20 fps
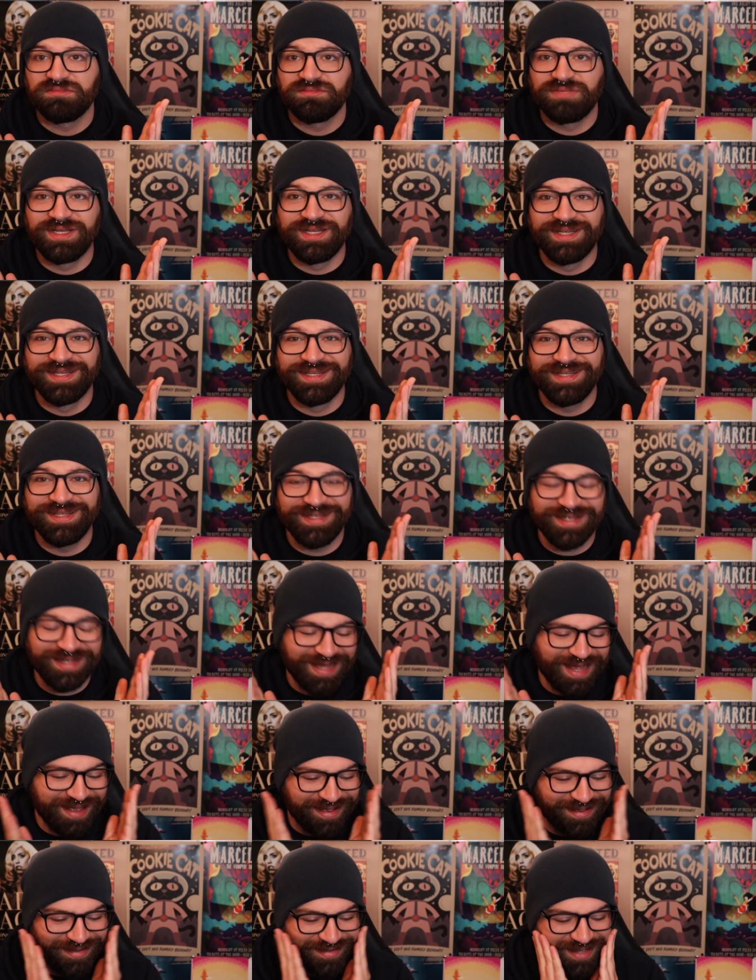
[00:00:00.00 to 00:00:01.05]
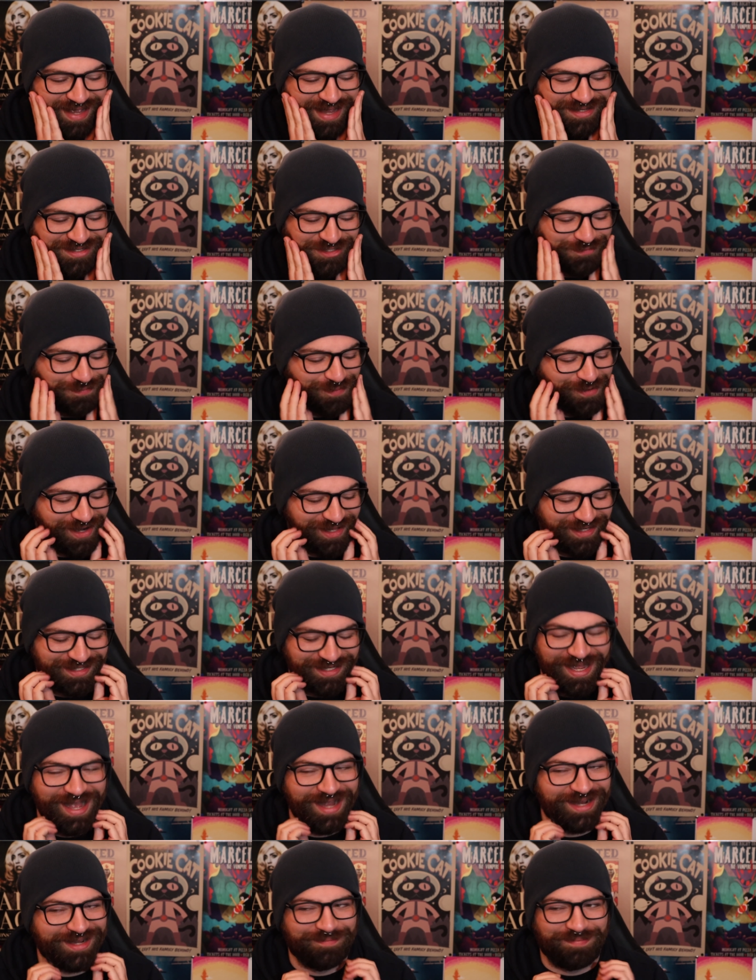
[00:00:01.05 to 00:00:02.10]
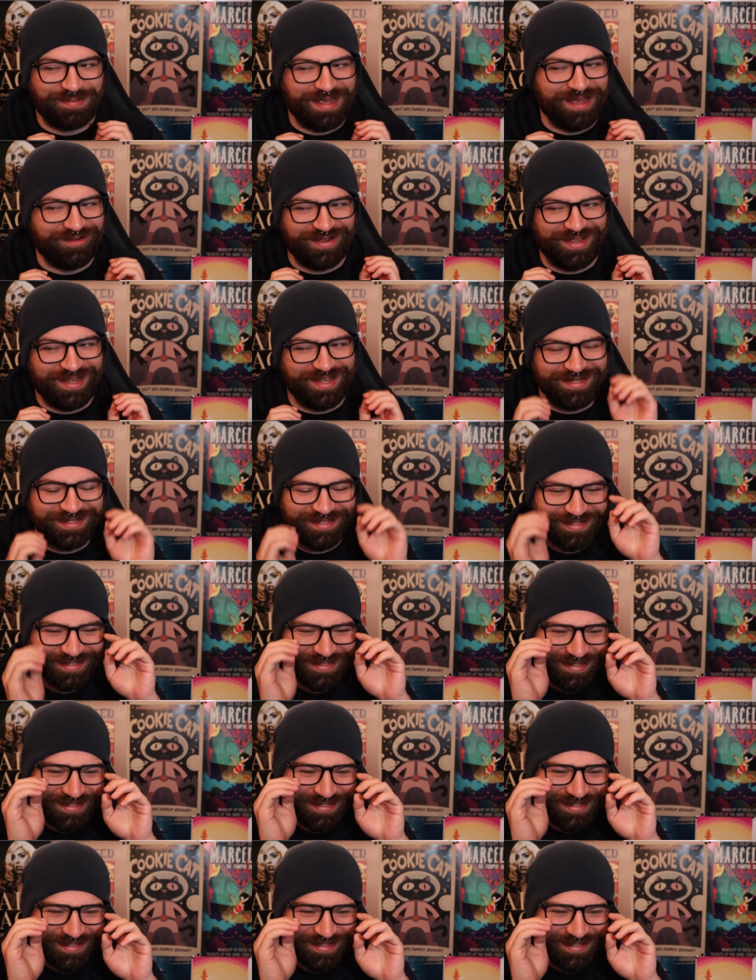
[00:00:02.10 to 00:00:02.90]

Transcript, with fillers: I just want to talk about it.